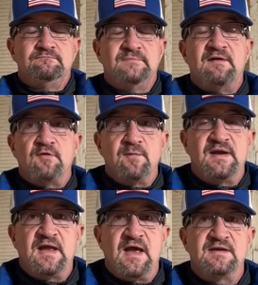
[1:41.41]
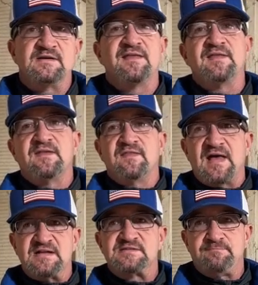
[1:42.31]
not very many eggs. I think
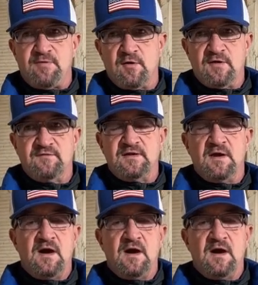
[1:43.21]
that's part of it.